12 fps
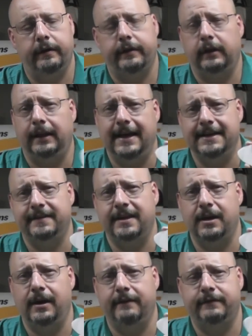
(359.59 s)
the last
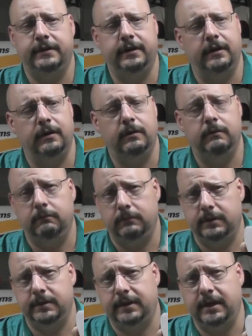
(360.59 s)
thing you have to do
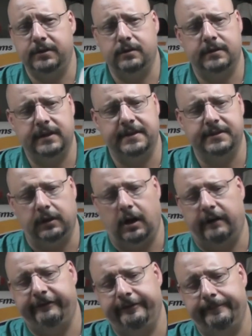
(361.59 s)
is get your stencil
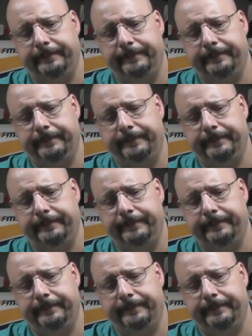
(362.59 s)
off.